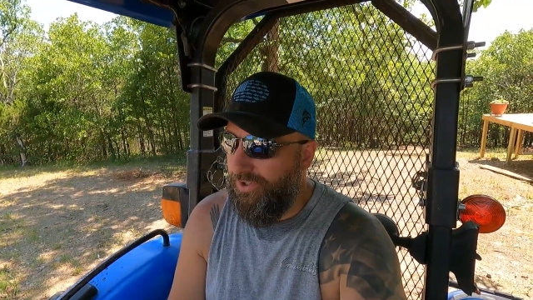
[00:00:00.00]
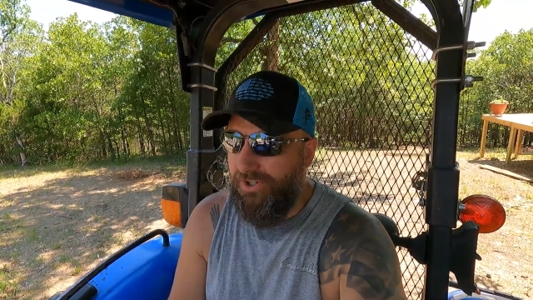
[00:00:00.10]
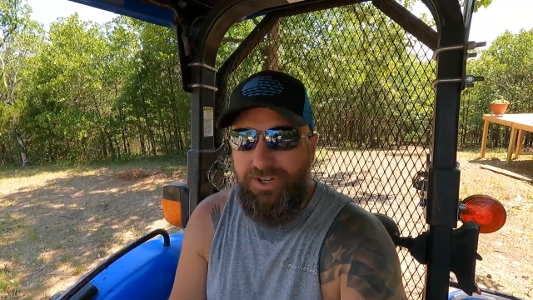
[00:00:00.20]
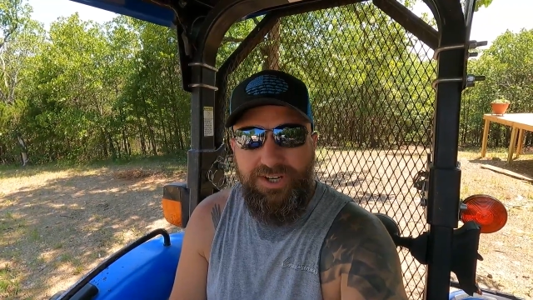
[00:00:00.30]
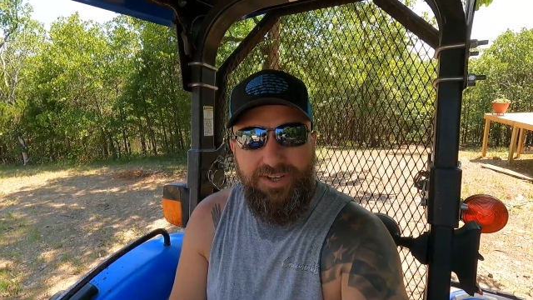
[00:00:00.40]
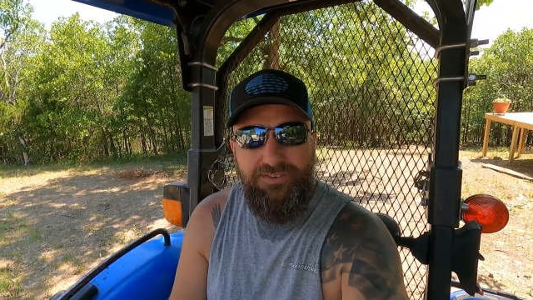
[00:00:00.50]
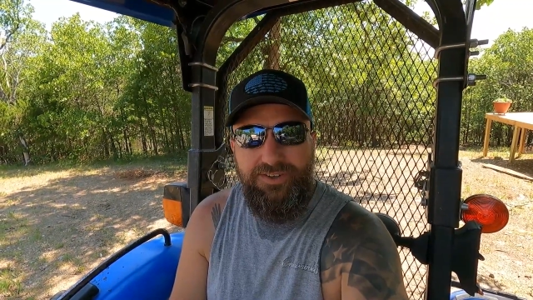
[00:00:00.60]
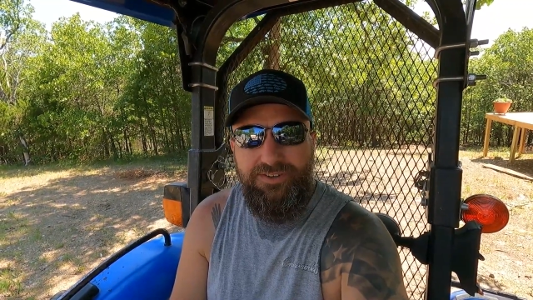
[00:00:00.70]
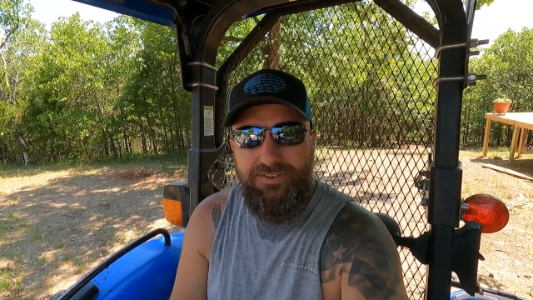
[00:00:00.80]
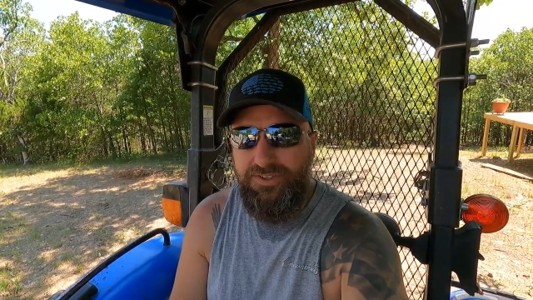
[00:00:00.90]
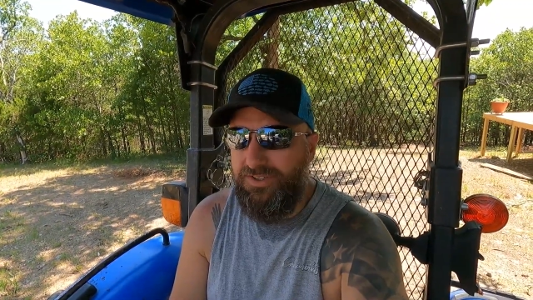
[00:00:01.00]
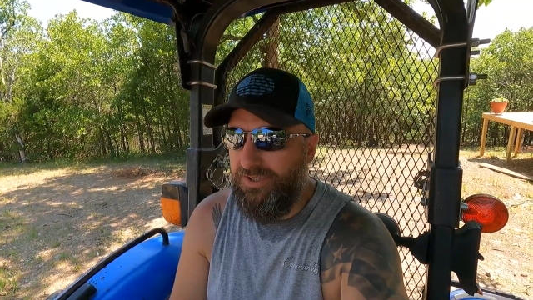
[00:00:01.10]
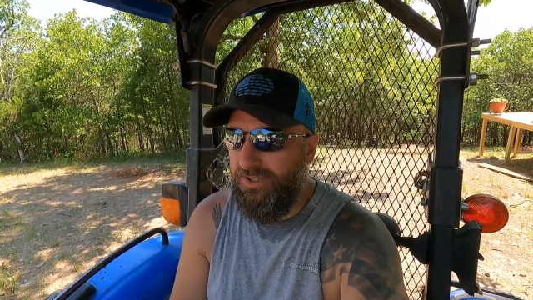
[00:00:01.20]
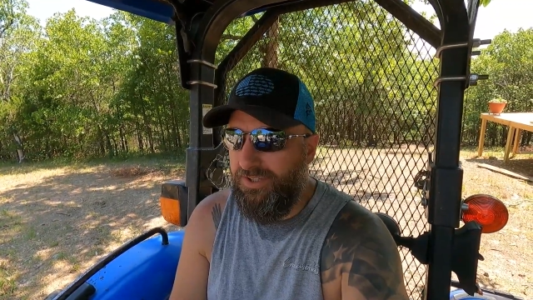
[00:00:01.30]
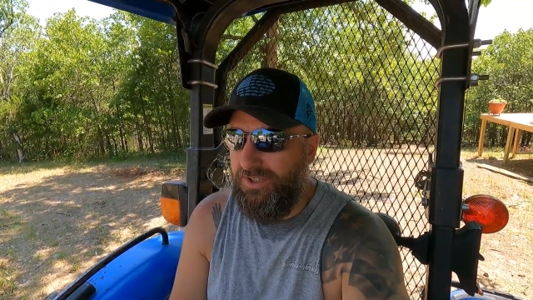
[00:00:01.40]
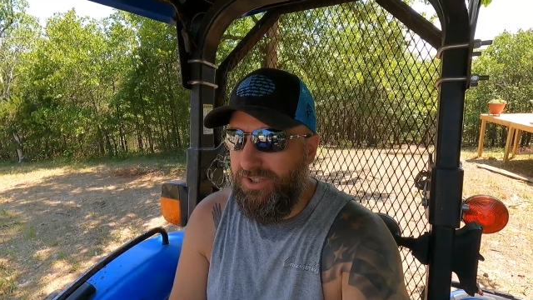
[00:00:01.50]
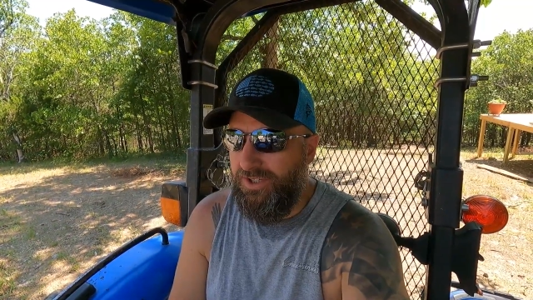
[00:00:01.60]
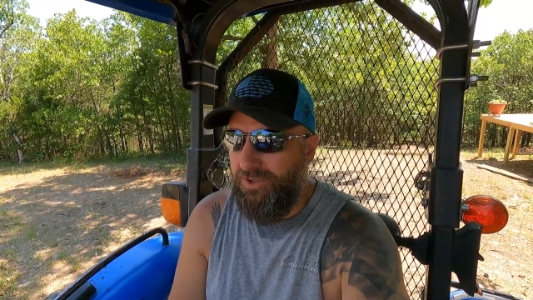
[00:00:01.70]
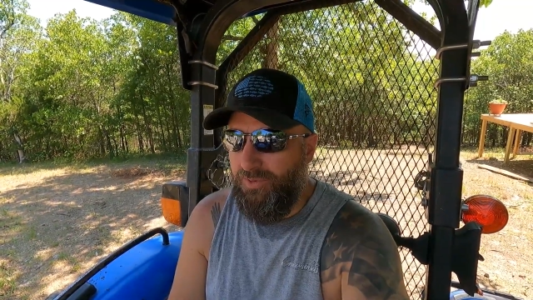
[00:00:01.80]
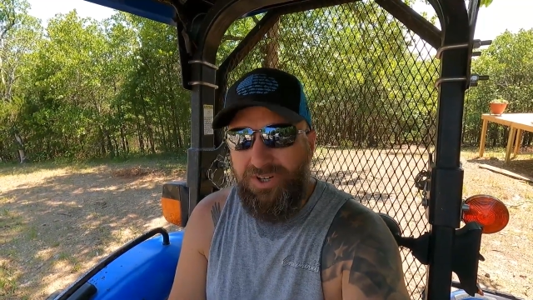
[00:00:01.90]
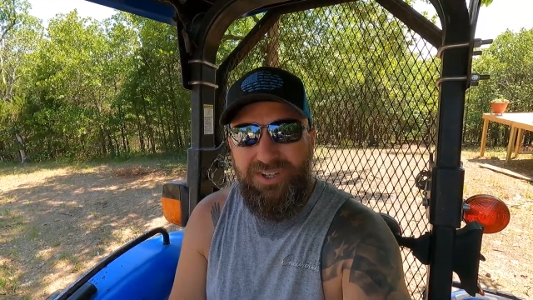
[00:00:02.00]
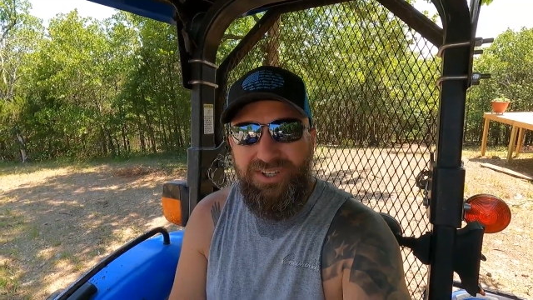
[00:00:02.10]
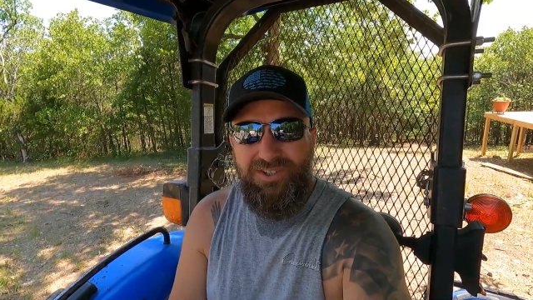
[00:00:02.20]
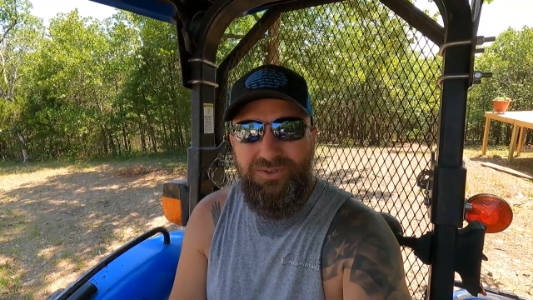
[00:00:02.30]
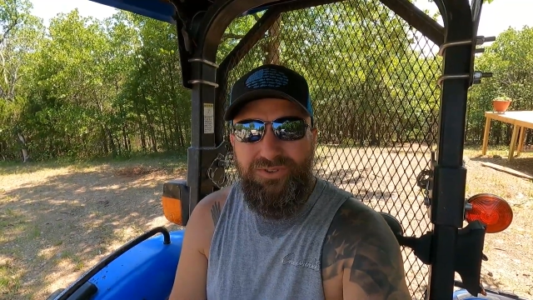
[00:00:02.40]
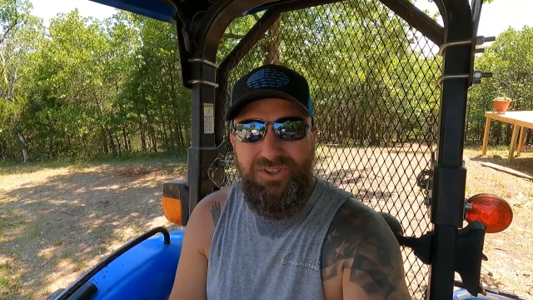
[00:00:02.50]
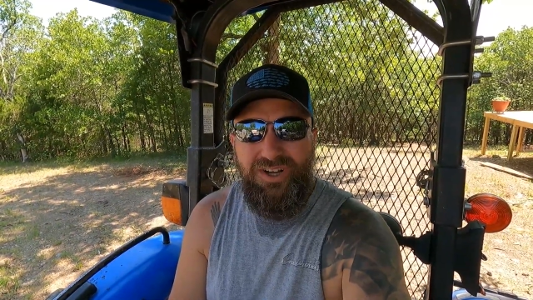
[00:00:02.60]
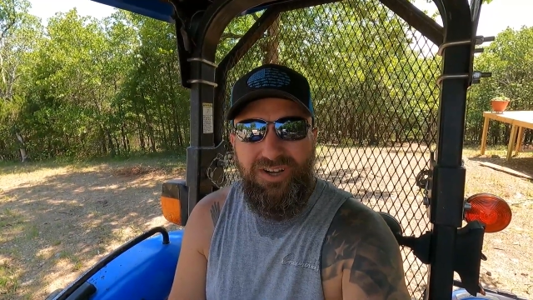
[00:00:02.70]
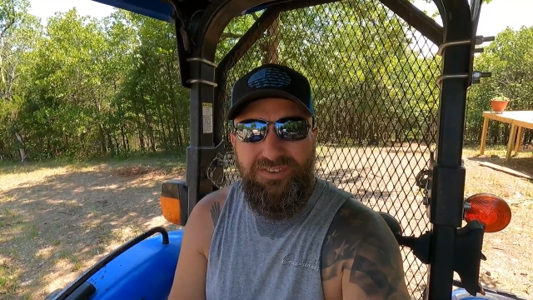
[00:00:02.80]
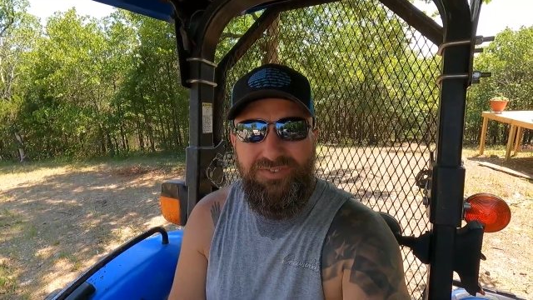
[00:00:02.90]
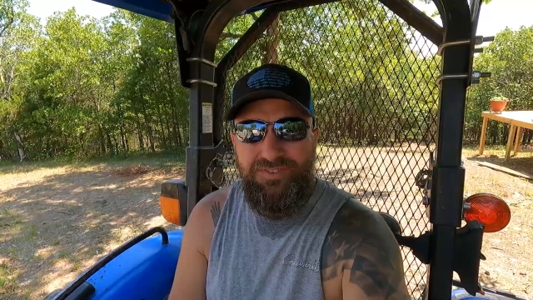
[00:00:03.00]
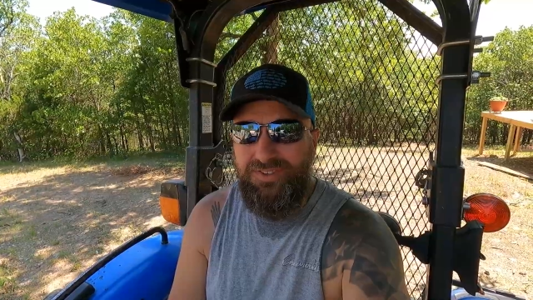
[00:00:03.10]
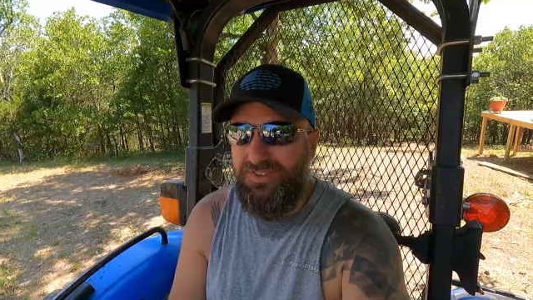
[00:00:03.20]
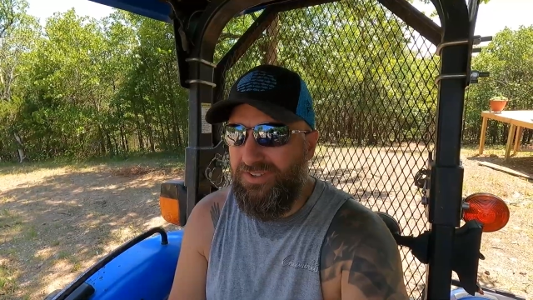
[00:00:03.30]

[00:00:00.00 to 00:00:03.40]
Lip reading: All right, well, we're gonna cool off.